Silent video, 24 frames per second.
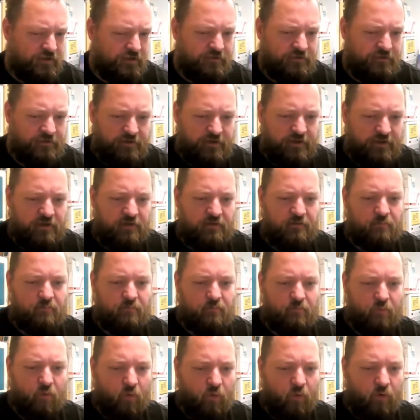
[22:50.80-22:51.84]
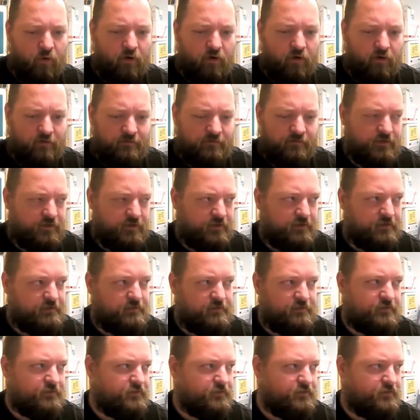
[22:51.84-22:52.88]
in seeing more of
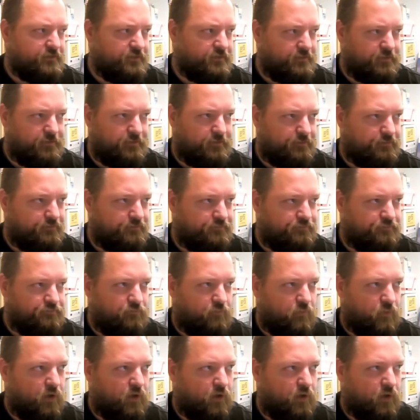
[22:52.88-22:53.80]
this um,